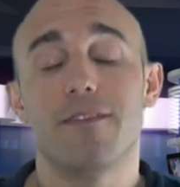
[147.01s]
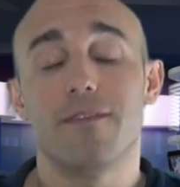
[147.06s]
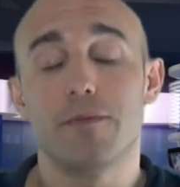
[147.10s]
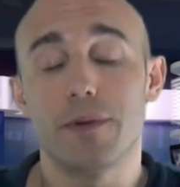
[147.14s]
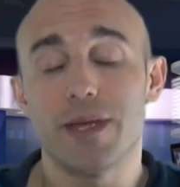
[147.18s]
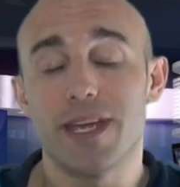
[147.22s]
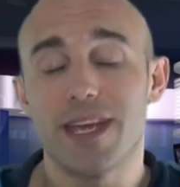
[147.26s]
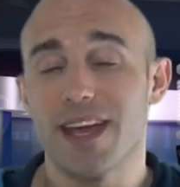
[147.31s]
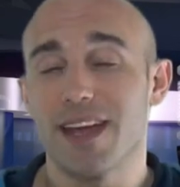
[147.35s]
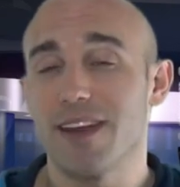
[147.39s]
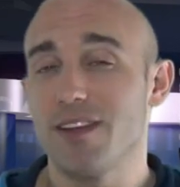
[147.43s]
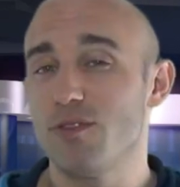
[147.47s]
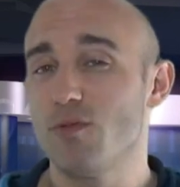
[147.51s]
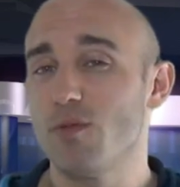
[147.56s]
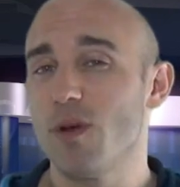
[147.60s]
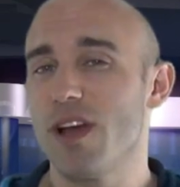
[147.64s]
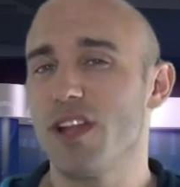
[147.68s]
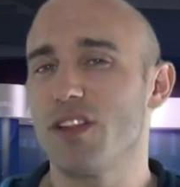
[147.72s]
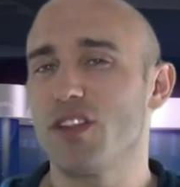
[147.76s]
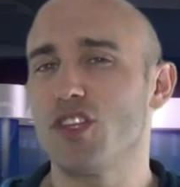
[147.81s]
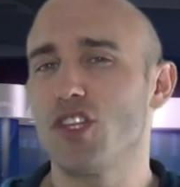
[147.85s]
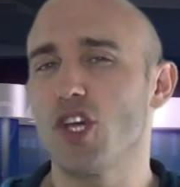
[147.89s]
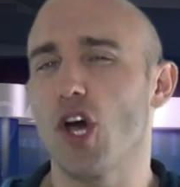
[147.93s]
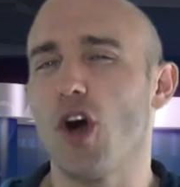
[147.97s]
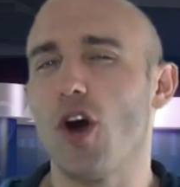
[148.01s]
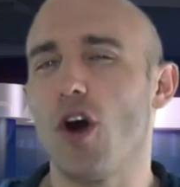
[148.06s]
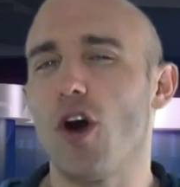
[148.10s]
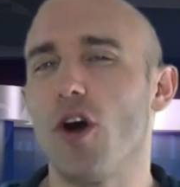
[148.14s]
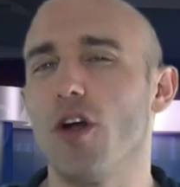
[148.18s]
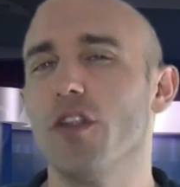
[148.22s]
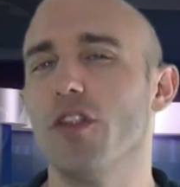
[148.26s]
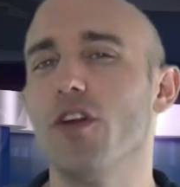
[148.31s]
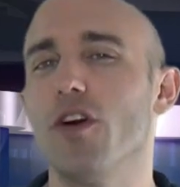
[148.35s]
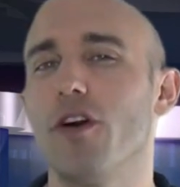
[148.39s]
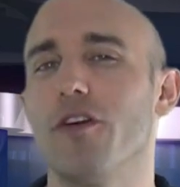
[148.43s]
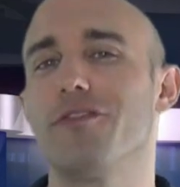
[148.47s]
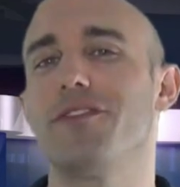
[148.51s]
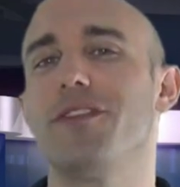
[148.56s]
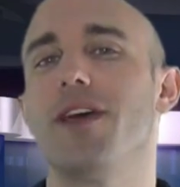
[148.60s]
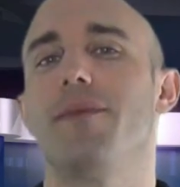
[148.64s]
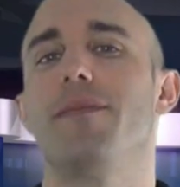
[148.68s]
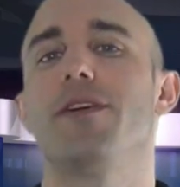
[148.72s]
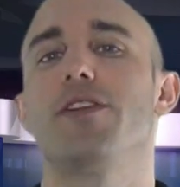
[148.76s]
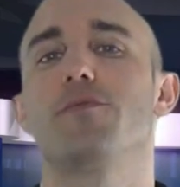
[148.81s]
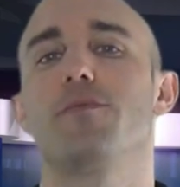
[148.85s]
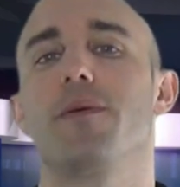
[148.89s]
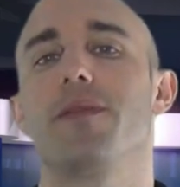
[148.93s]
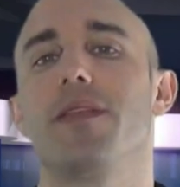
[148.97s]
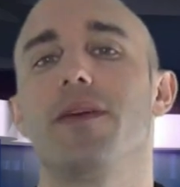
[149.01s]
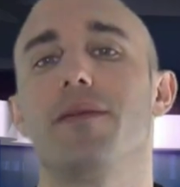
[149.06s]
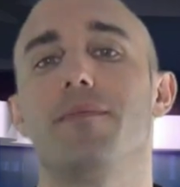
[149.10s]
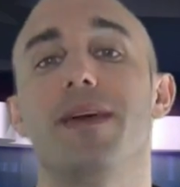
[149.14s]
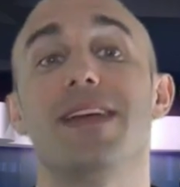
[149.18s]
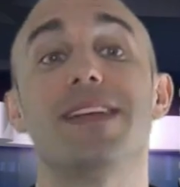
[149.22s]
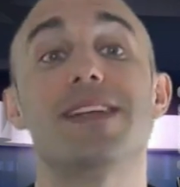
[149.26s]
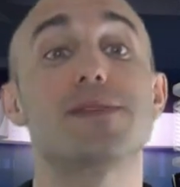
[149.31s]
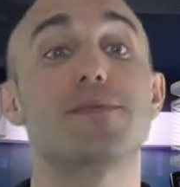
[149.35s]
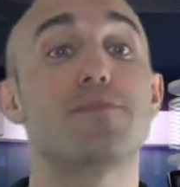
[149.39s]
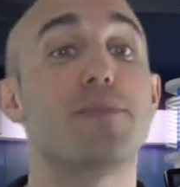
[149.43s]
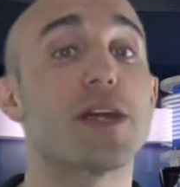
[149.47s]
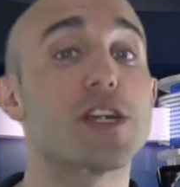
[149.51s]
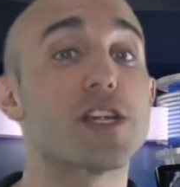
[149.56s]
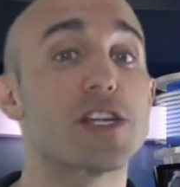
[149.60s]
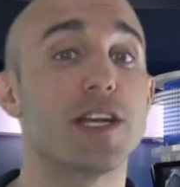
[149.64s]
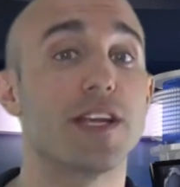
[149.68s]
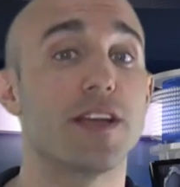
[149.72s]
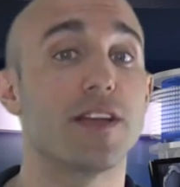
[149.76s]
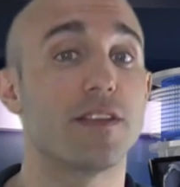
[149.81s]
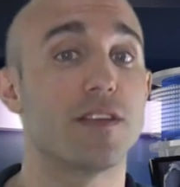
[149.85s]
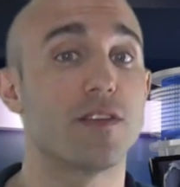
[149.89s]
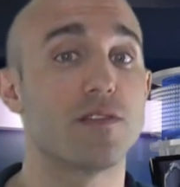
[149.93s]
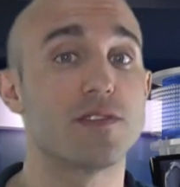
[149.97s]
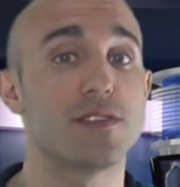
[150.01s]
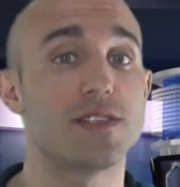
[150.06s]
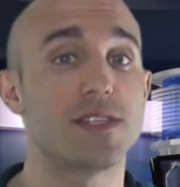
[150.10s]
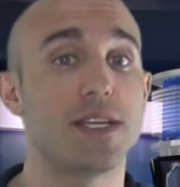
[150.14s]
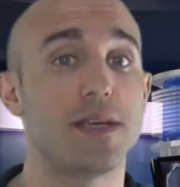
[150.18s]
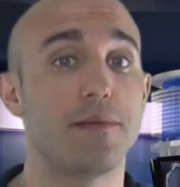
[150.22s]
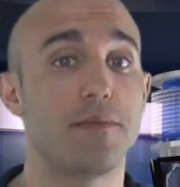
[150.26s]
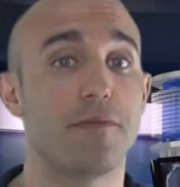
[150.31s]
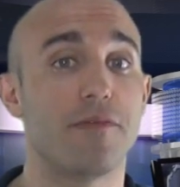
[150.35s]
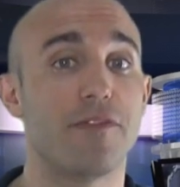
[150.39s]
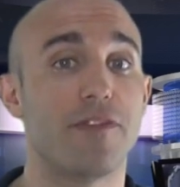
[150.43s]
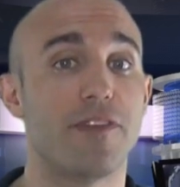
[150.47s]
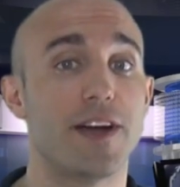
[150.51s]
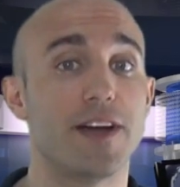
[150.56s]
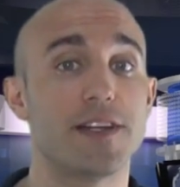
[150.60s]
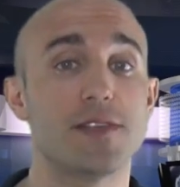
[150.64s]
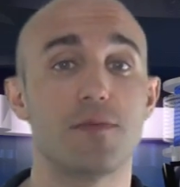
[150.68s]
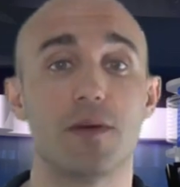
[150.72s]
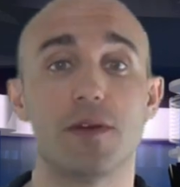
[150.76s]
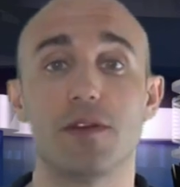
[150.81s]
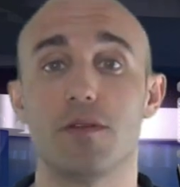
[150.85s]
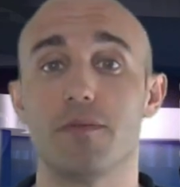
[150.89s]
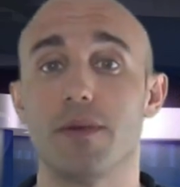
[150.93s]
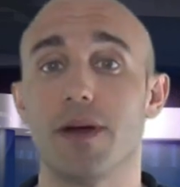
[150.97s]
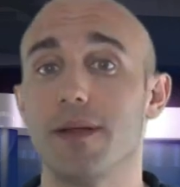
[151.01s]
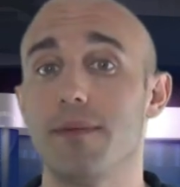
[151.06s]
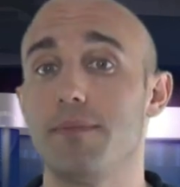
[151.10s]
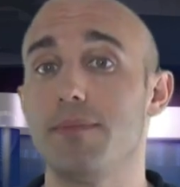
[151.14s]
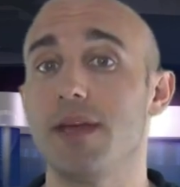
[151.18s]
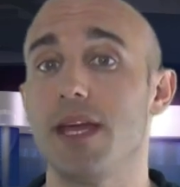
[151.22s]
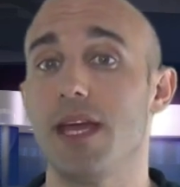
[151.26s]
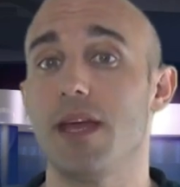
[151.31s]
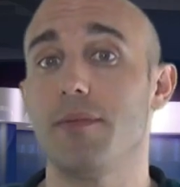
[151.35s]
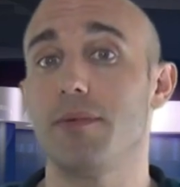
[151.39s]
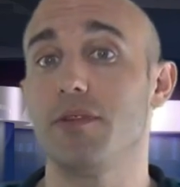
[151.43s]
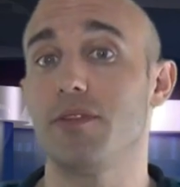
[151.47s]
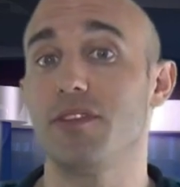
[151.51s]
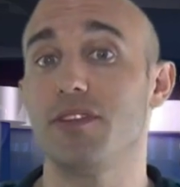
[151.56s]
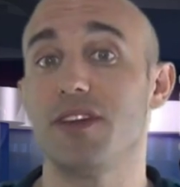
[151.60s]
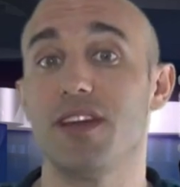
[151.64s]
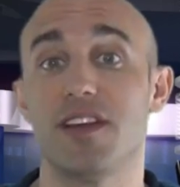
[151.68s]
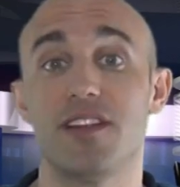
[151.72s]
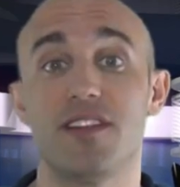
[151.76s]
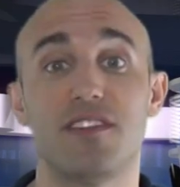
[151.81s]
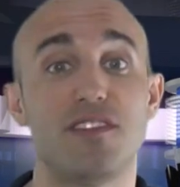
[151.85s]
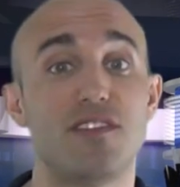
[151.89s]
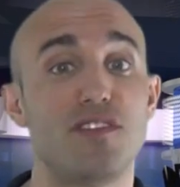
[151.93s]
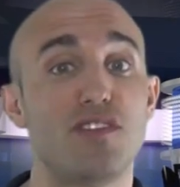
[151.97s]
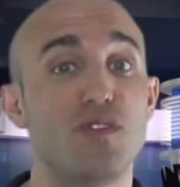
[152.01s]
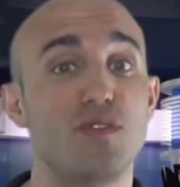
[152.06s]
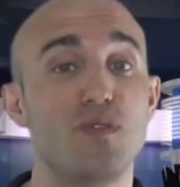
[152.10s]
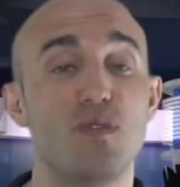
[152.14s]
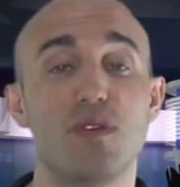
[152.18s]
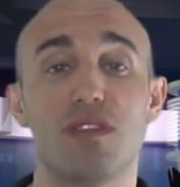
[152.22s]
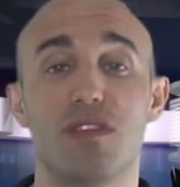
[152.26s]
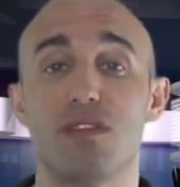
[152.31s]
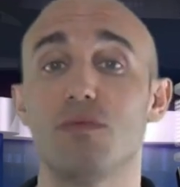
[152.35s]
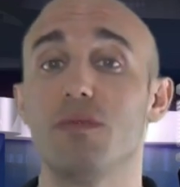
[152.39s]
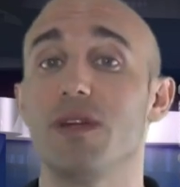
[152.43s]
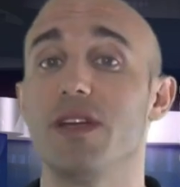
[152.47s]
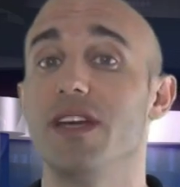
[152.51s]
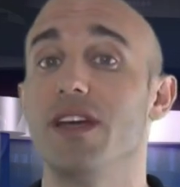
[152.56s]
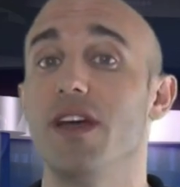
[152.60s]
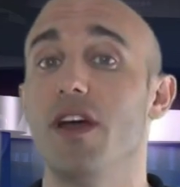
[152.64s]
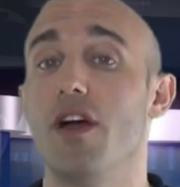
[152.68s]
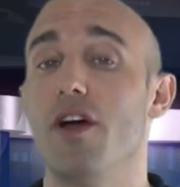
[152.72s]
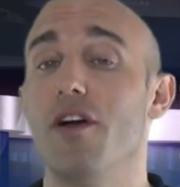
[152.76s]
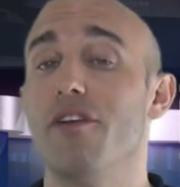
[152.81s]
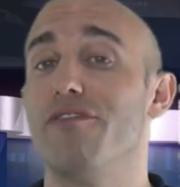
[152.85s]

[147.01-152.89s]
we can do a ton of damage with him, especially in those team fights where you might be able to hit 2, 3,